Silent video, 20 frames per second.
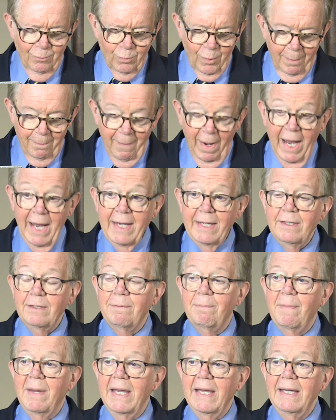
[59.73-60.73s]

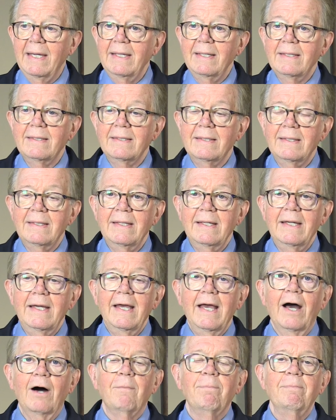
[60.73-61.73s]
Remind me,
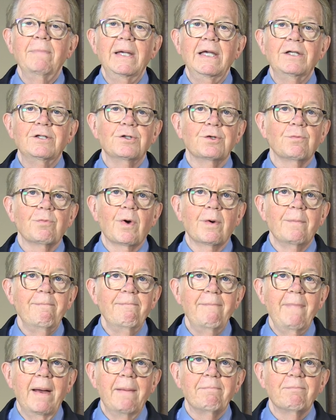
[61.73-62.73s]
help me to
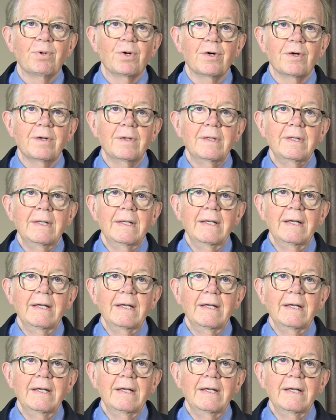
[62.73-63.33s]
remember